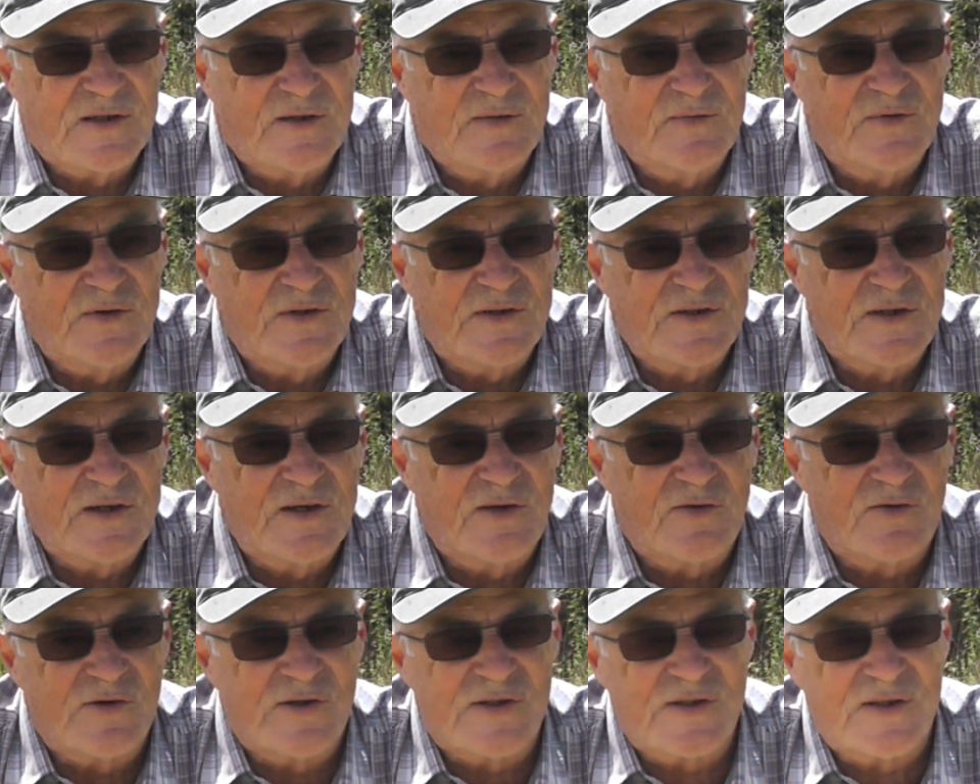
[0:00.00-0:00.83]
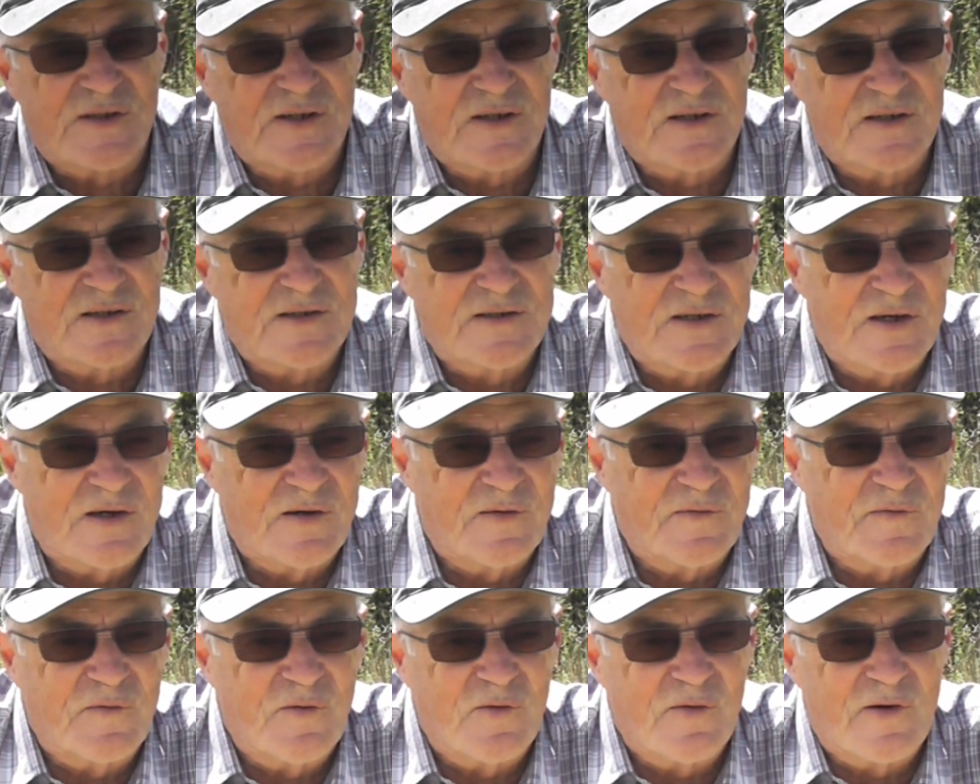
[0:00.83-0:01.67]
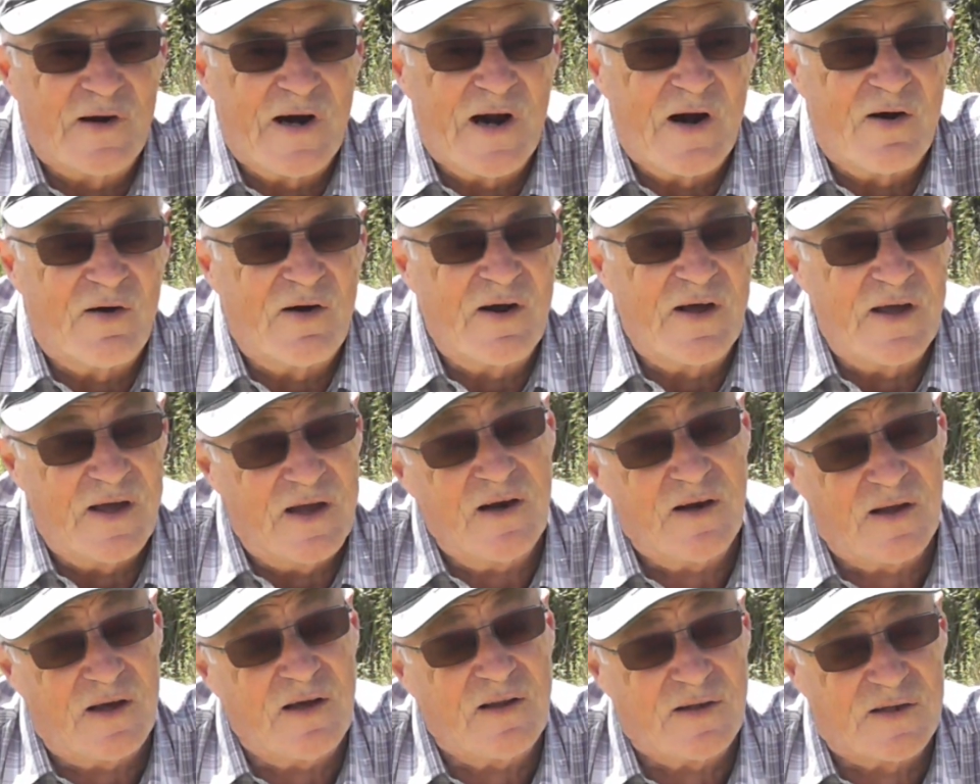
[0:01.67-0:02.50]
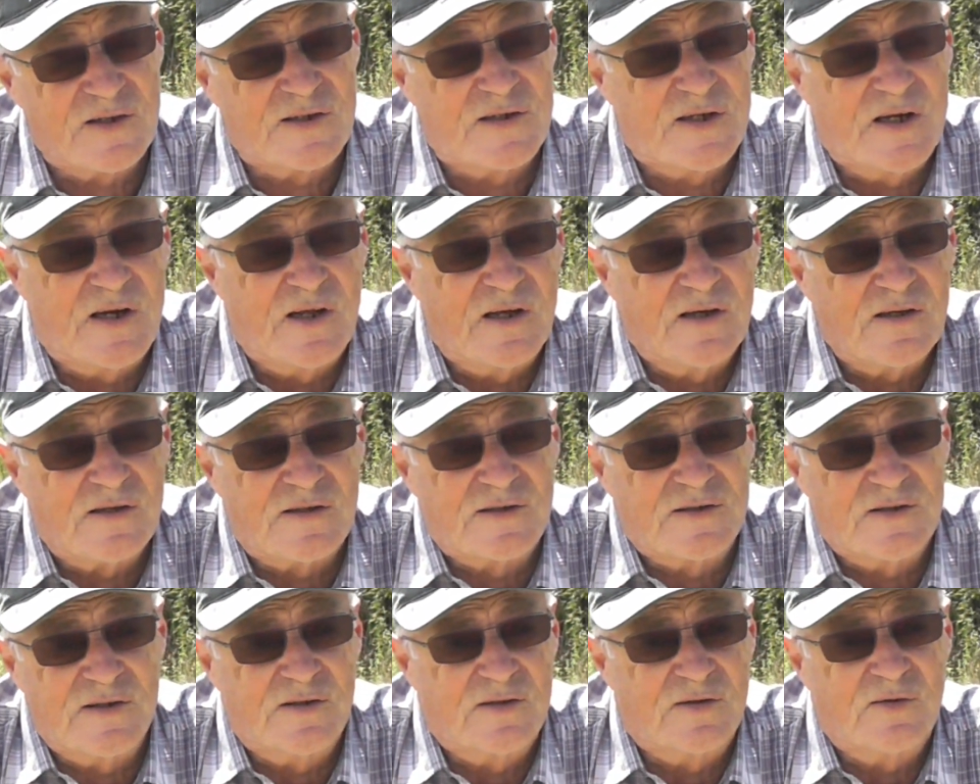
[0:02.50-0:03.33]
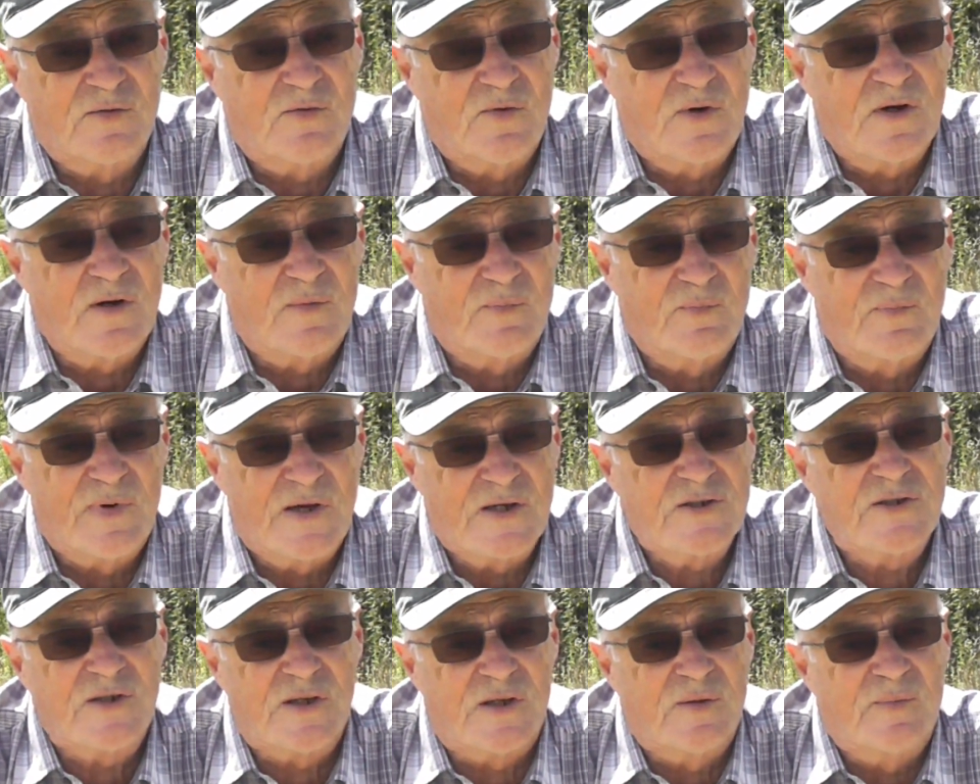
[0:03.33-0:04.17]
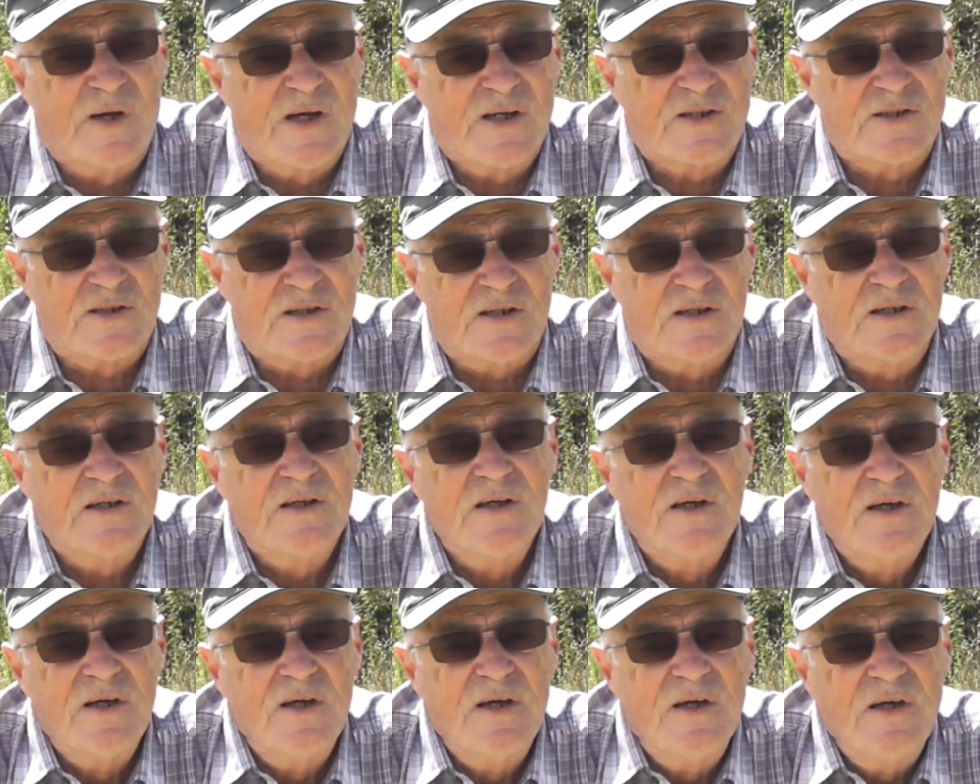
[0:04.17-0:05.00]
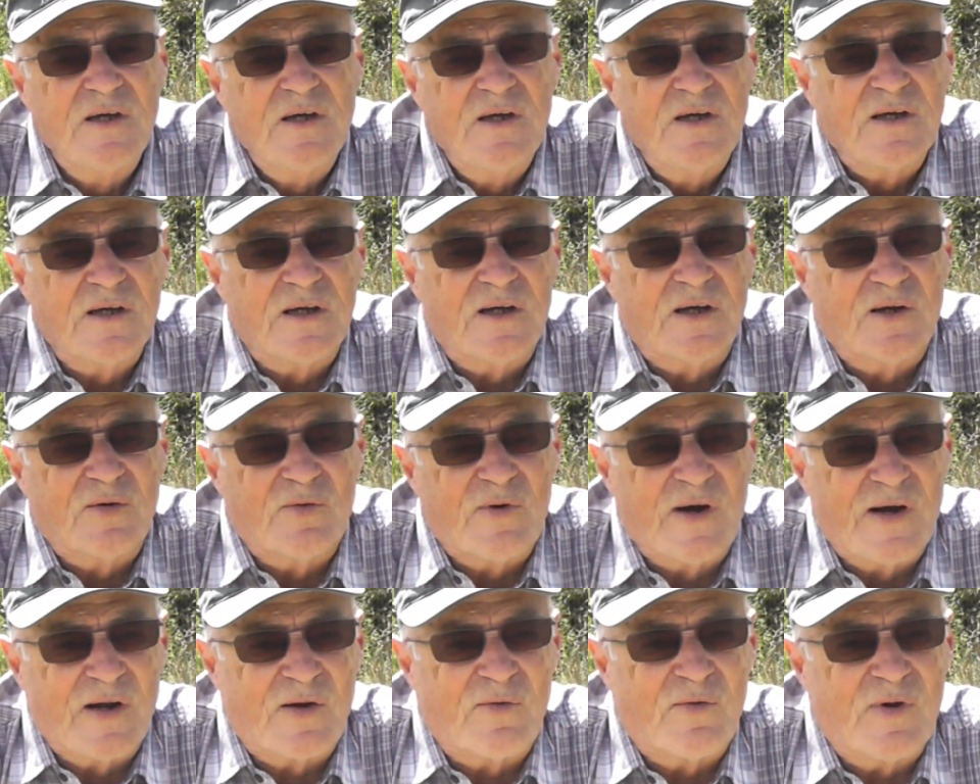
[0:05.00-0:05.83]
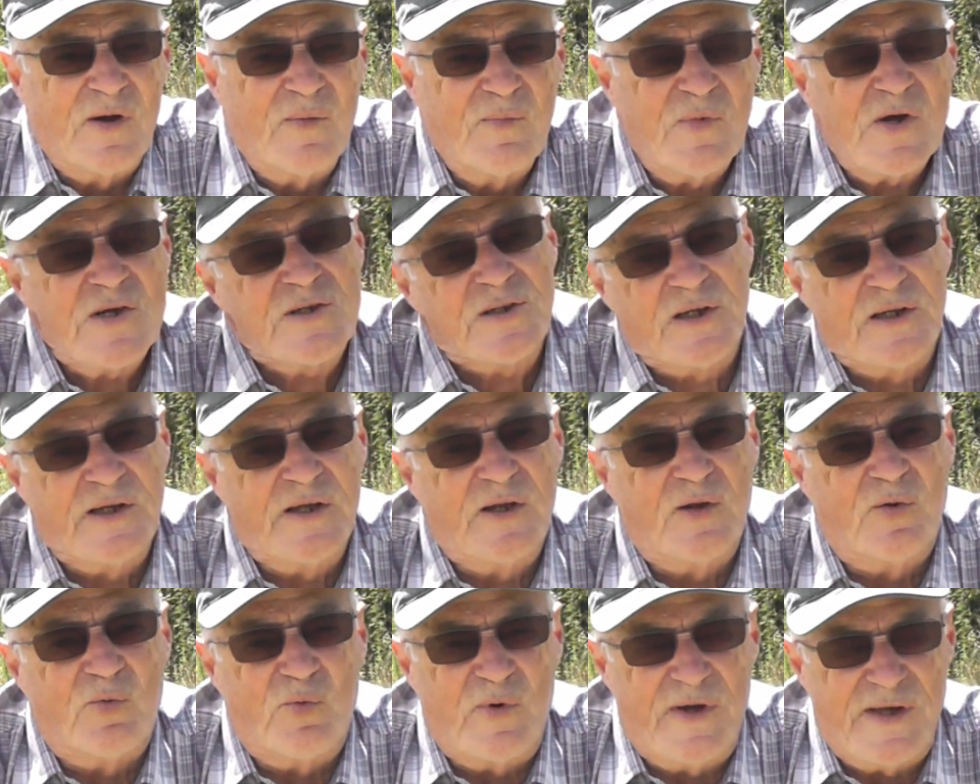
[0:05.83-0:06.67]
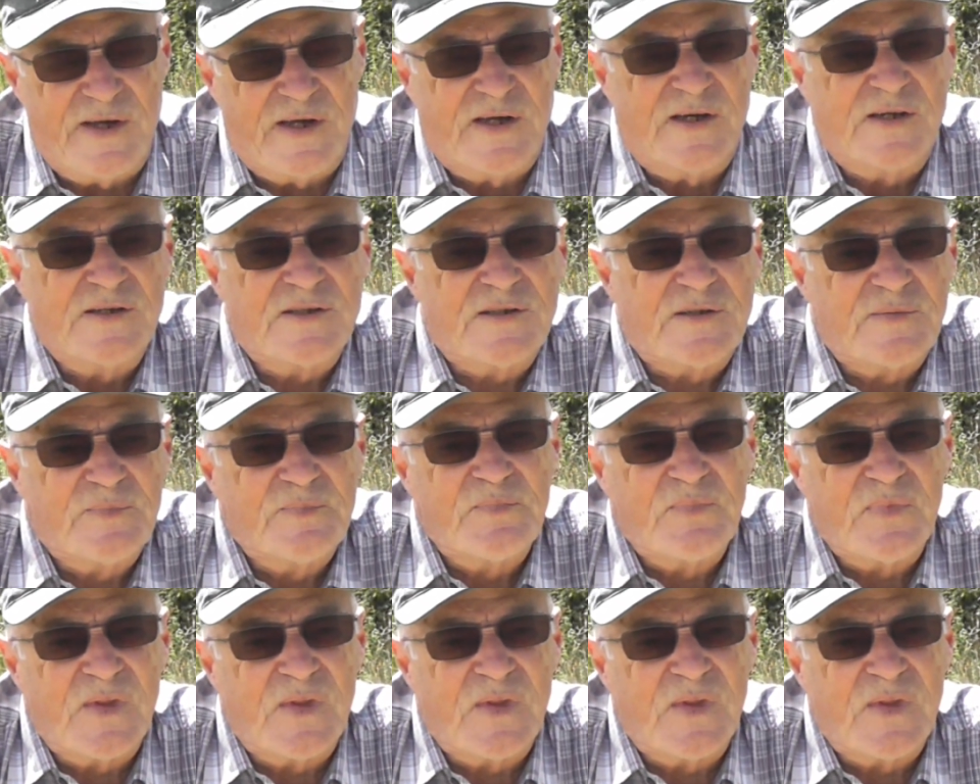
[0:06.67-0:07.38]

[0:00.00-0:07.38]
And if you see Chris ZL4RA and other ZLs, there's quite a bunch of them actually running around, mostly in the weekends,